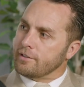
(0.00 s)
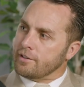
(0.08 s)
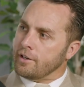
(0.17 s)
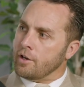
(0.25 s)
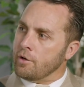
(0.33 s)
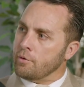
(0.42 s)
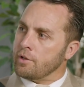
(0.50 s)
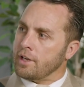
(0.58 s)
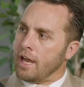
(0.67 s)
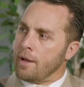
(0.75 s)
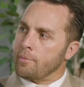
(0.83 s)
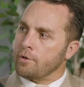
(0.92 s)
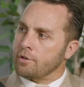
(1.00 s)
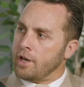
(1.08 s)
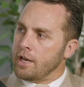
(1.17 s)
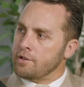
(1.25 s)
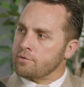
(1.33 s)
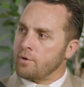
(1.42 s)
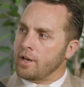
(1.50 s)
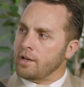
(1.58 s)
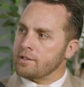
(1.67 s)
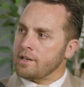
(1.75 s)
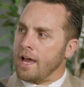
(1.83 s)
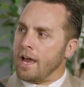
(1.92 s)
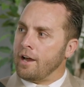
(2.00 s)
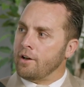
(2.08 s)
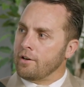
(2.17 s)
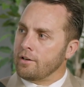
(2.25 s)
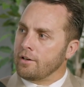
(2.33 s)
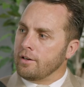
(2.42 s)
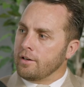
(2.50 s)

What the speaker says: When the capital gains rate is higher,